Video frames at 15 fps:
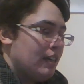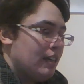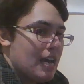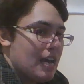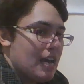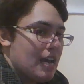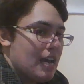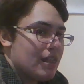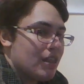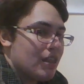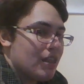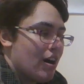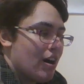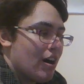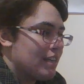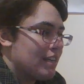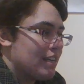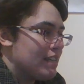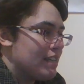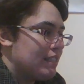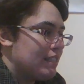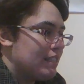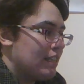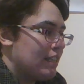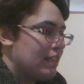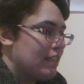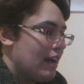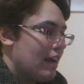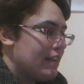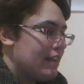and thought it tasted
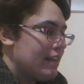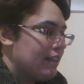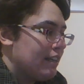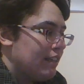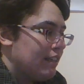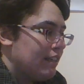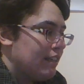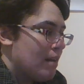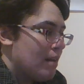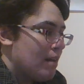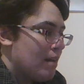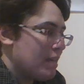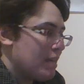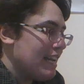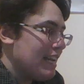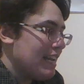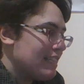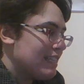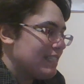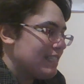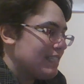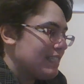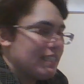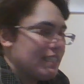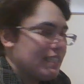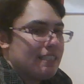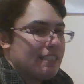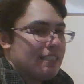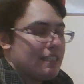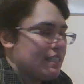like peanuts,
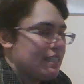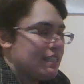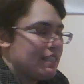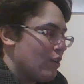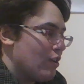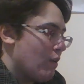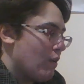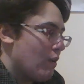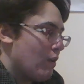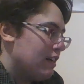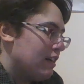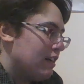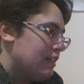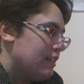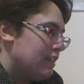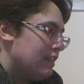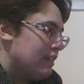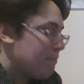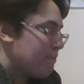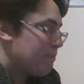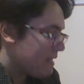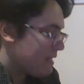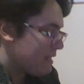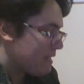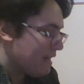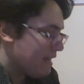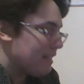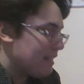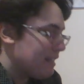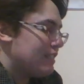said Noah.
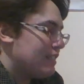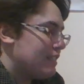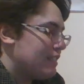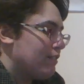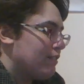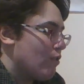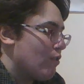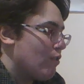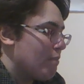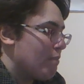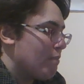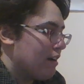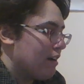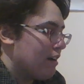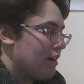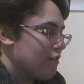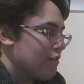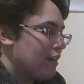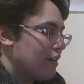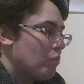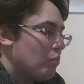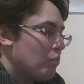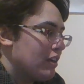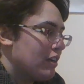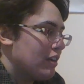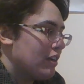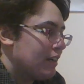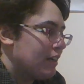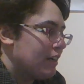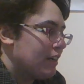"Peanuts," Goma agreed and went
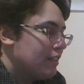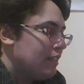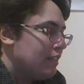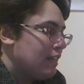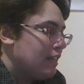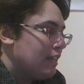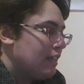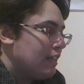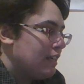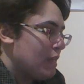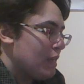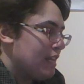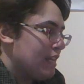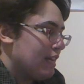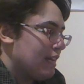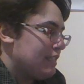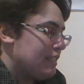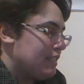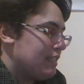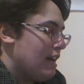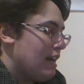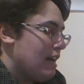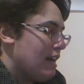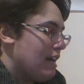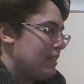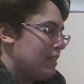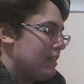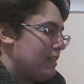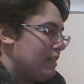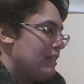on. "Peanuts and
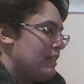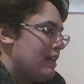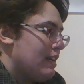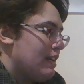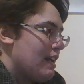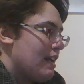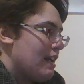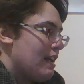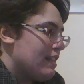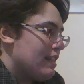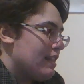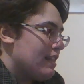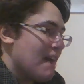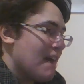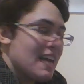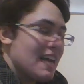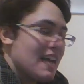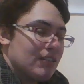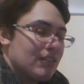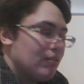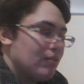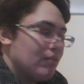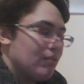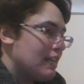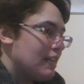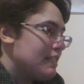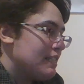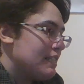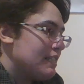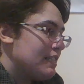lemons," and the magical
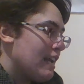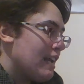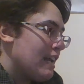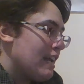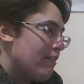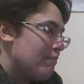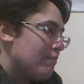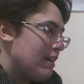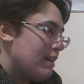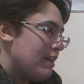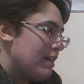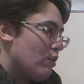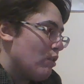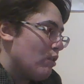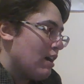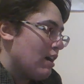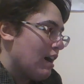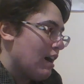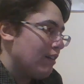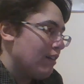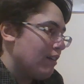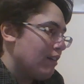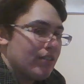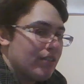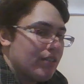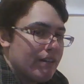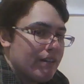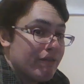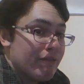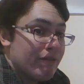tasting air made Noah
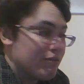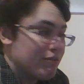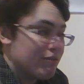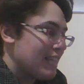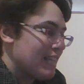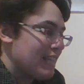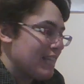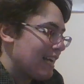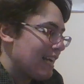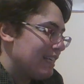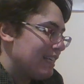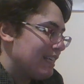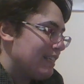hungry for a snack.